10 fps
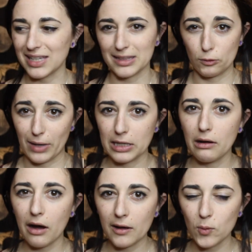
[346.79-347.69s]
like the
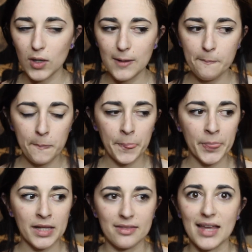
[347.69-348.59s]
Redcon one.
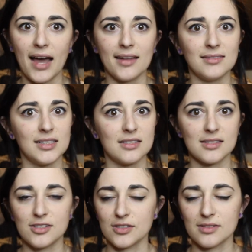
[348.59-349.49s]
That
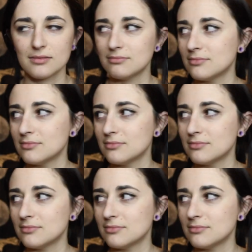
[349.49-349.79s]
it's just,